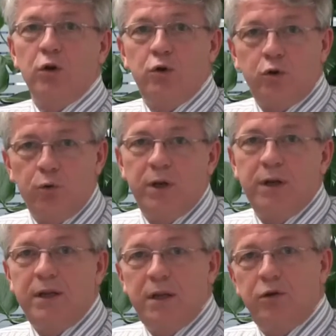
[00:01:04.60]

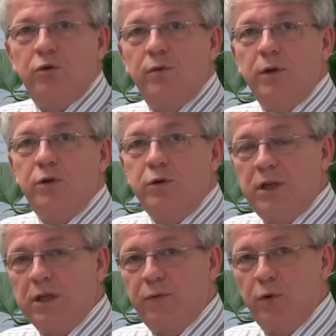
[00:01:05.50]
should the issue of a
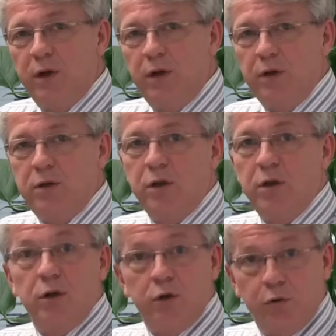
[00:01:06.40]
264 notice
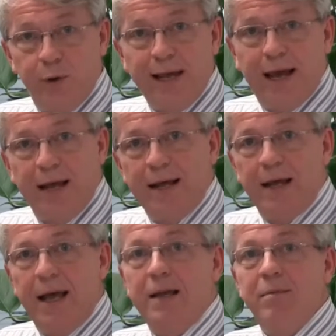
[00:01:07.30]
trigger
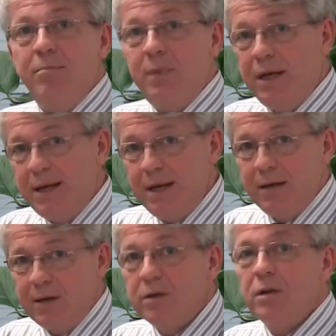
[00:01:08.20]
an
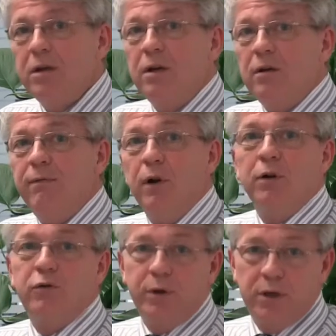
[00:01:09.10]
immediate
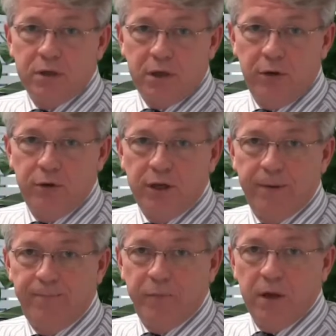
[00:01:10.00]
voluntary
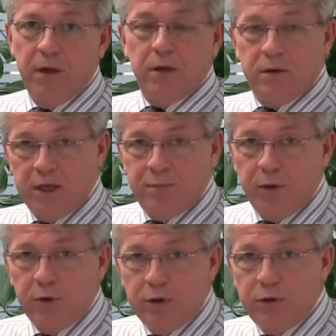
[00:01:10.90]
disclosure. Just
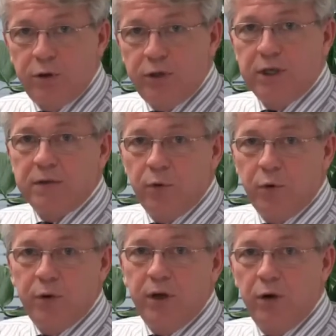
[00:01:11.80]
because a
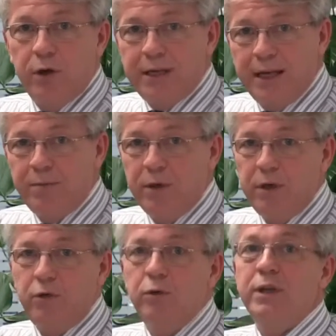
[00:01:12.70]
264 notice has been
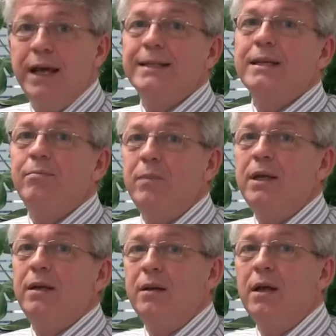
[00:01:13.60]
issued doesn't
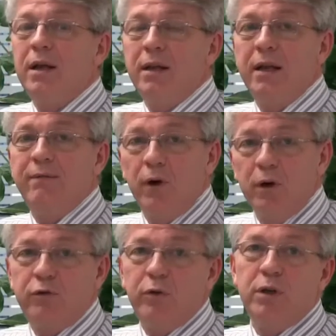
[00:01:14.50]
mean that
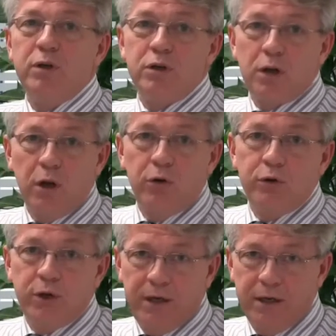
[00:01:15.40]
voluntary
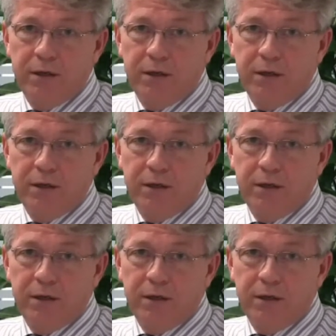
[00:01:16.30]
disclosure